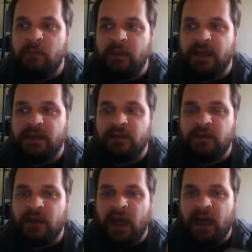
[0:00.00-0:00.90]
But
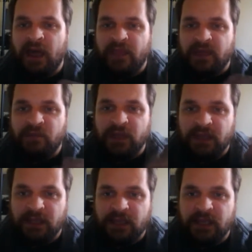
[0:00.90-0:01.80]
I think if we can
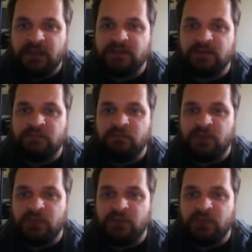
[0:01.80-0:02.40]
get the kids,